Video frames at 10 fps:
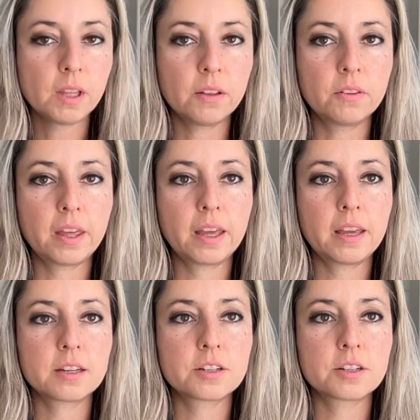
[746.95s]

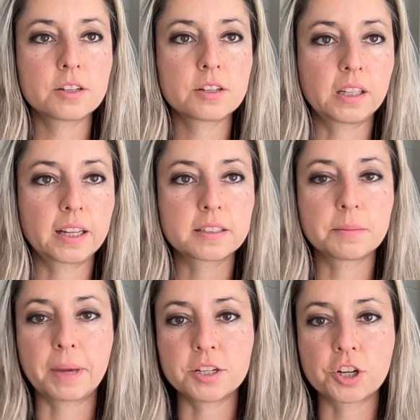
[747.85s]
They just want to collect a
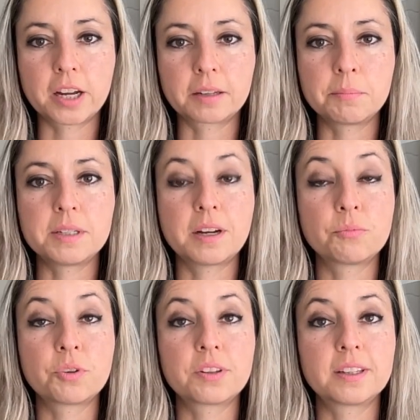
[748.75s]
paycheck and be
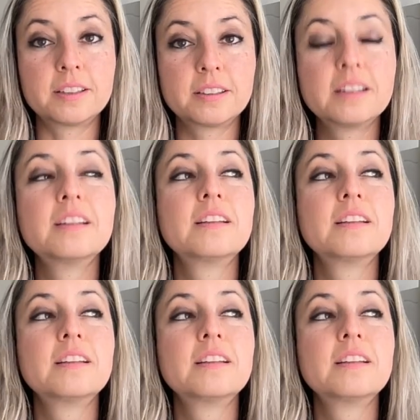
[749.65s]
done with it.